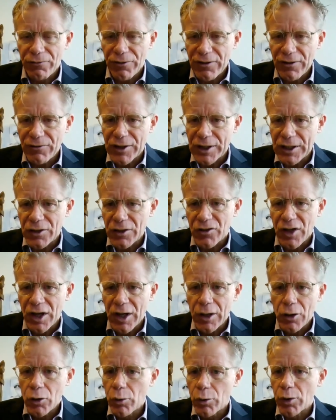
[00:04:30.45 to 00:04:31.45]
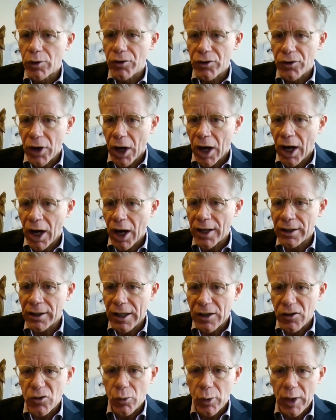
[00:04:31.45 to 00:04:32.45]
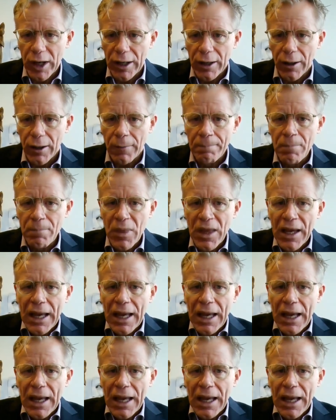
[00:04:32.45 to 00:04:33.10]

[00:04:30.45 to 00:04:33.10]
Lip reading: 50s who were dying as well.